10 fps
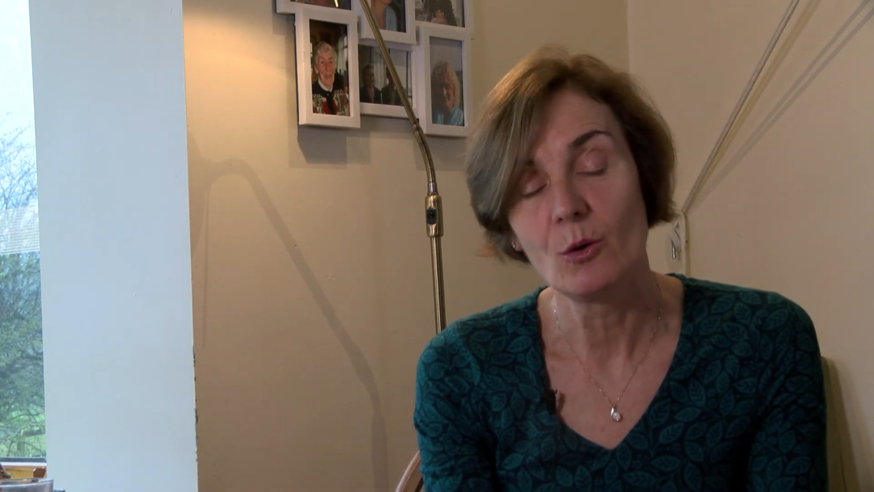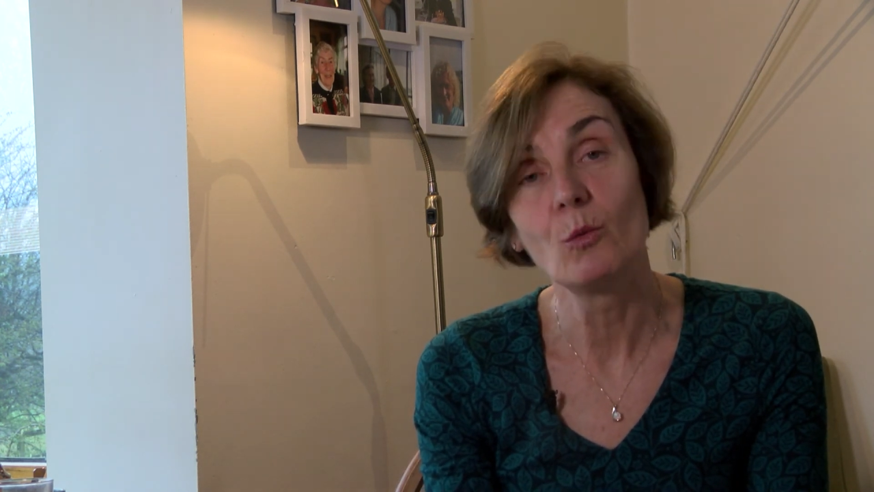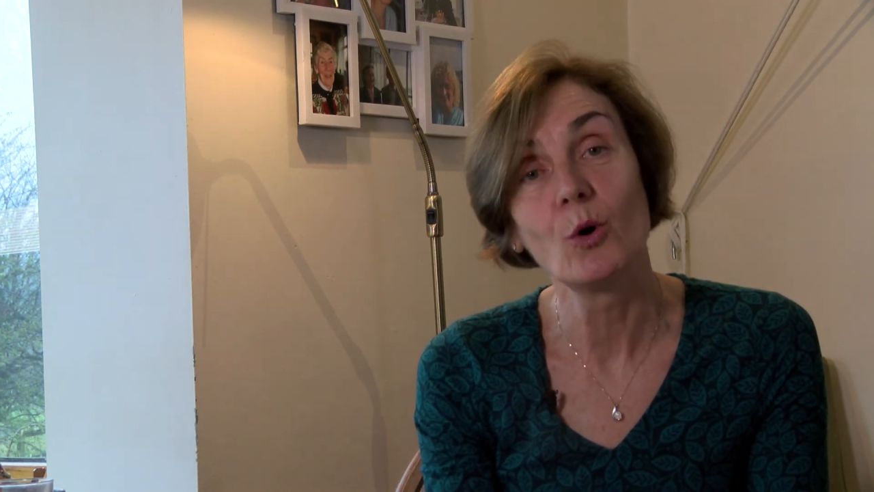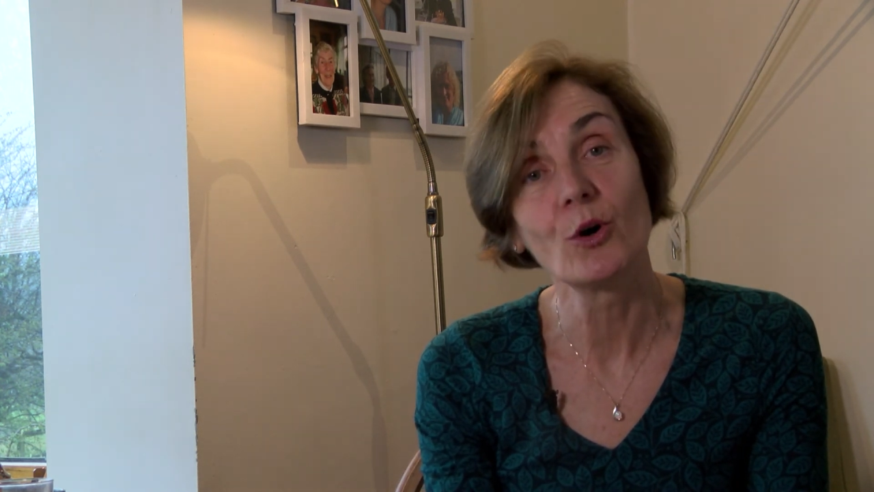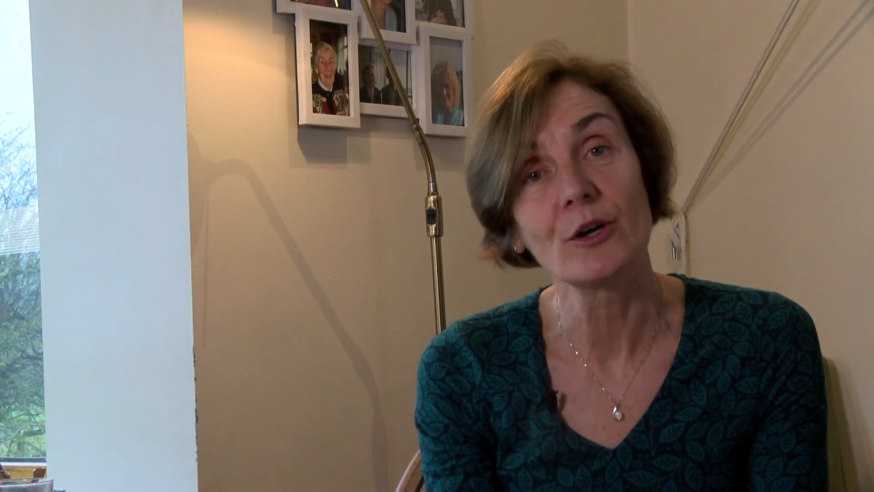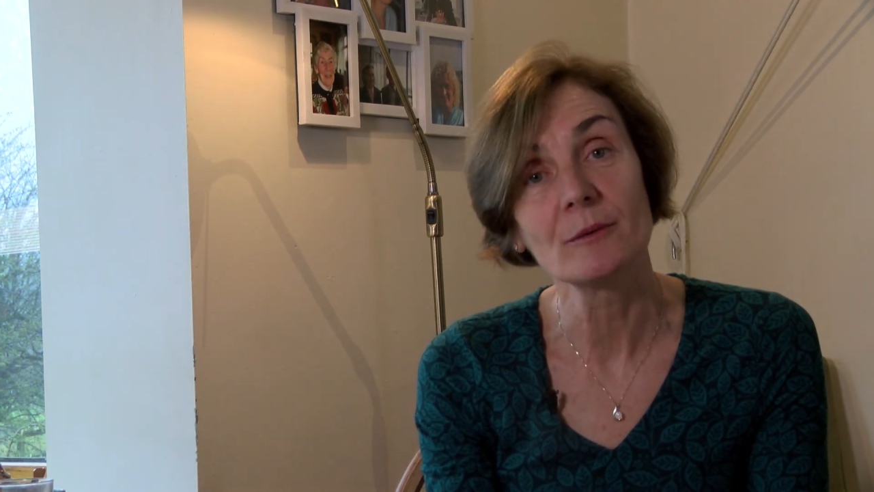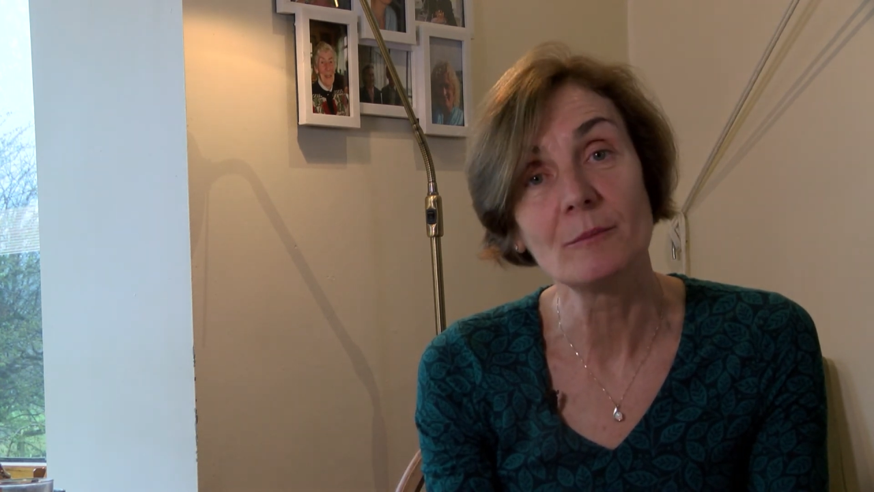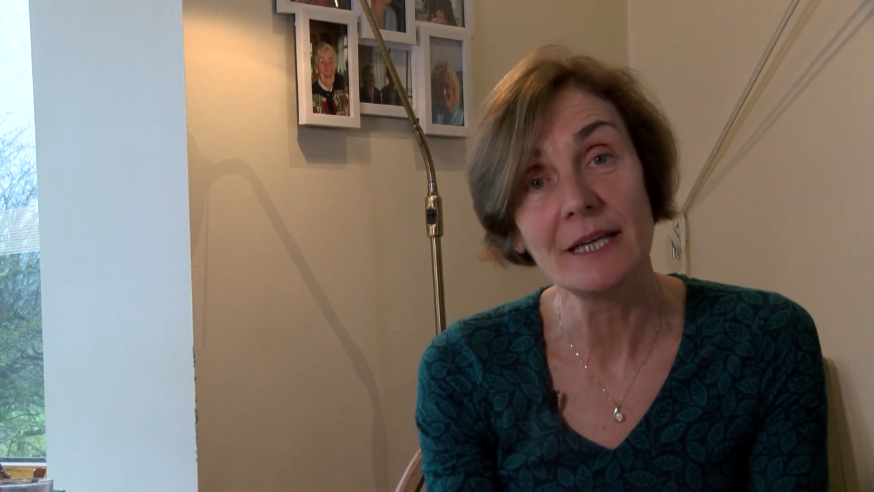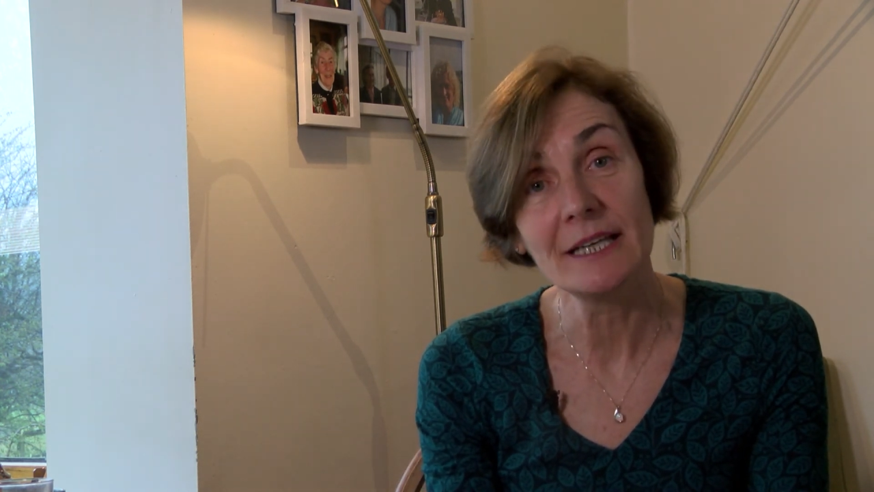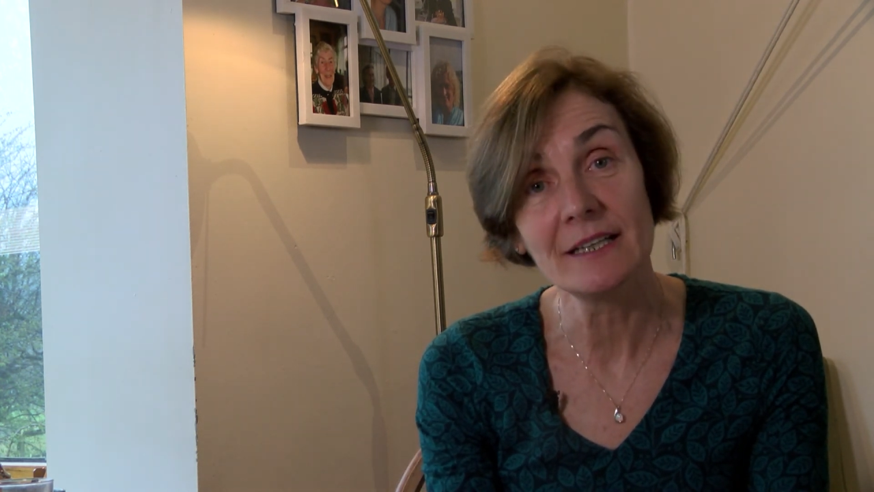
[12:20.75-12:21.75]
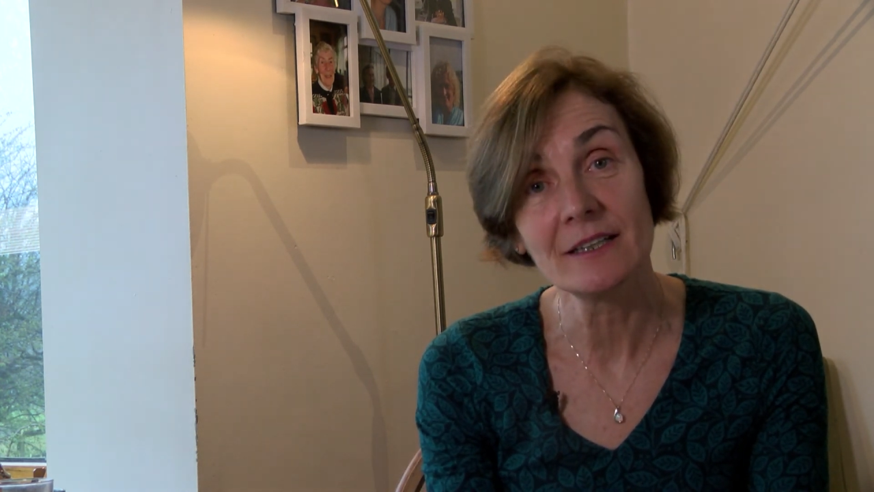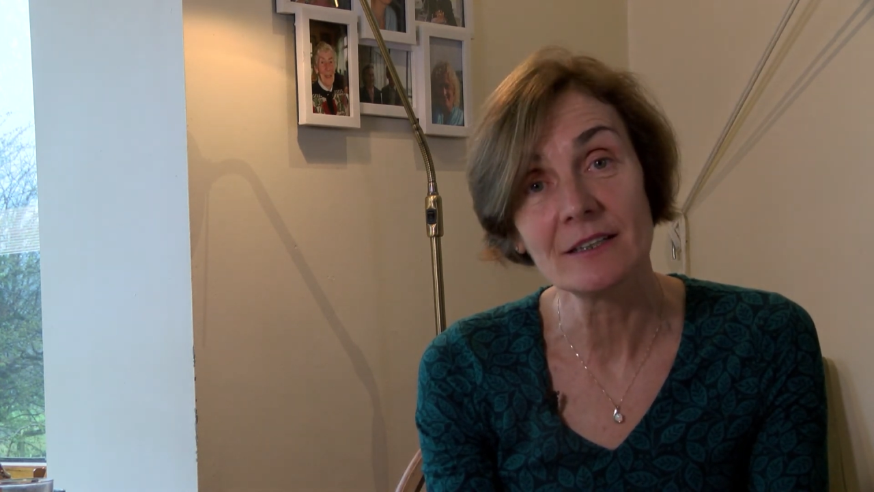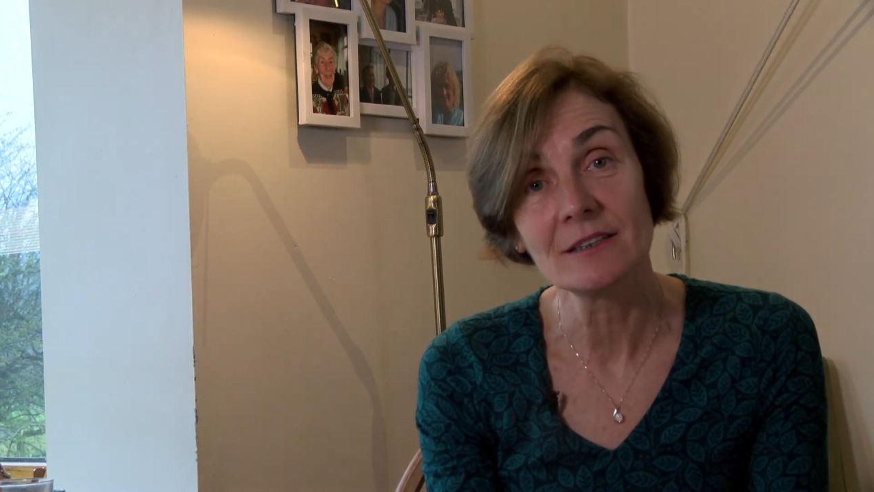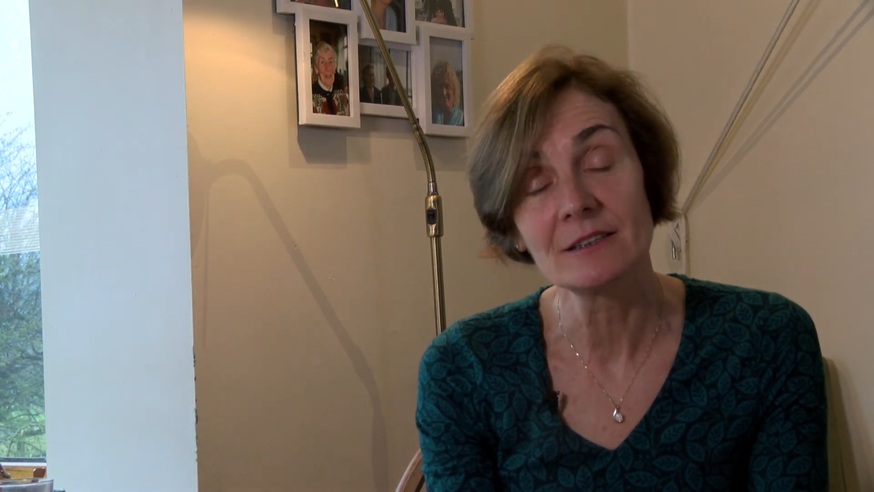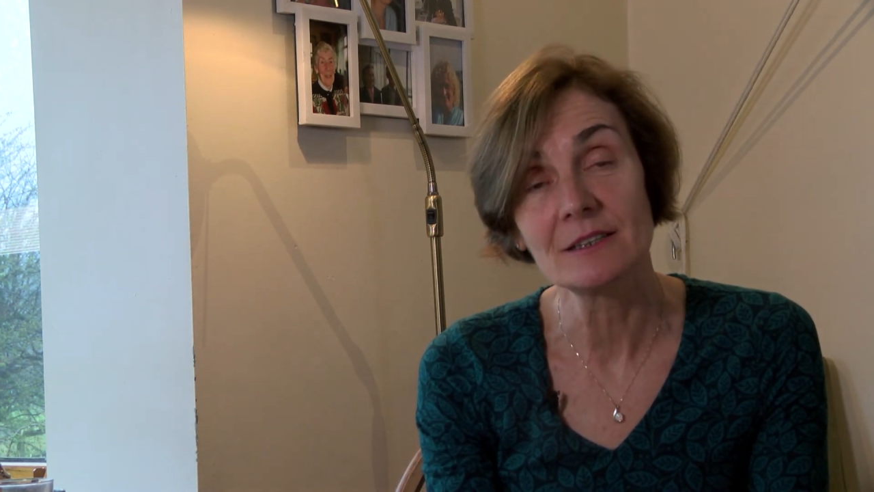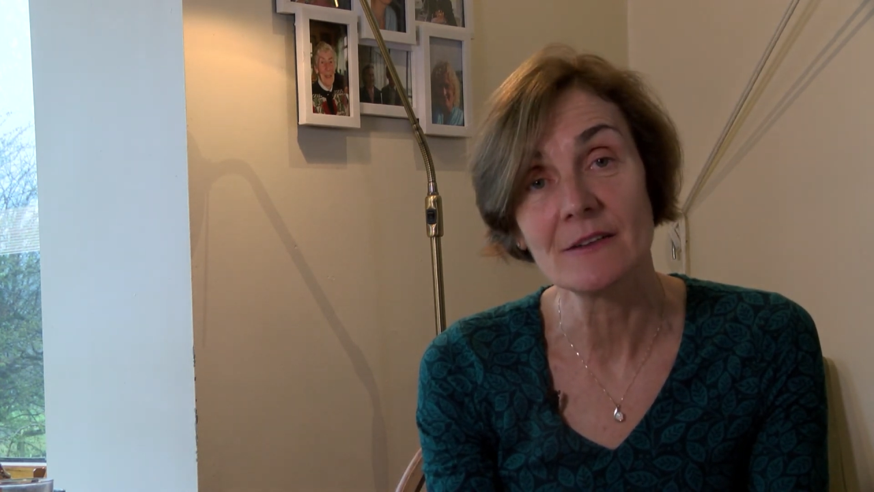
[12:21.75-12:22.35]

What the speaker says: worn bare